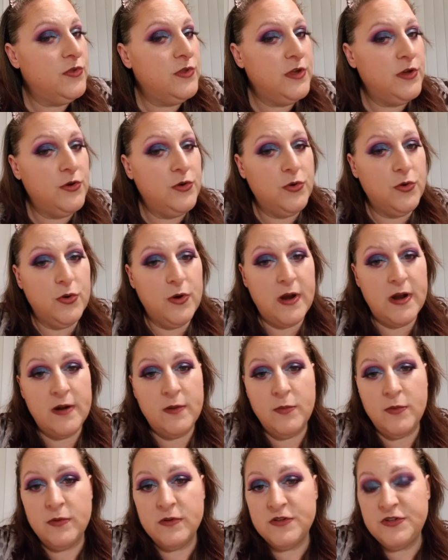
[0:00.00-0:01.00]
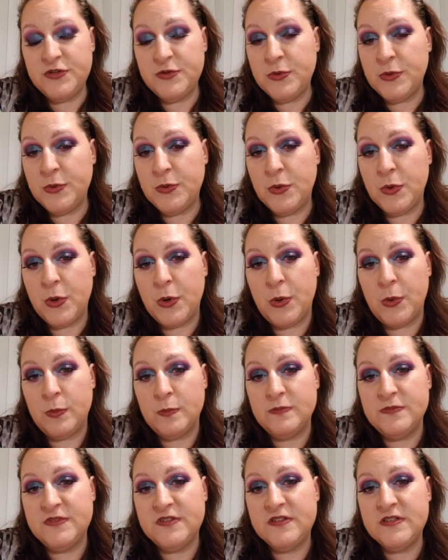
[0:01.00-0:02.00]
incredible
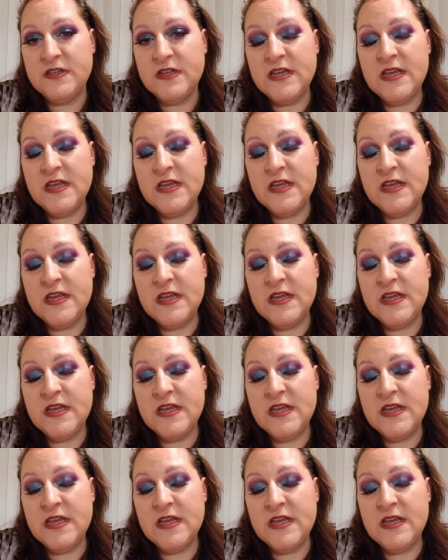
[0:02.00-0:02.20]
duochromes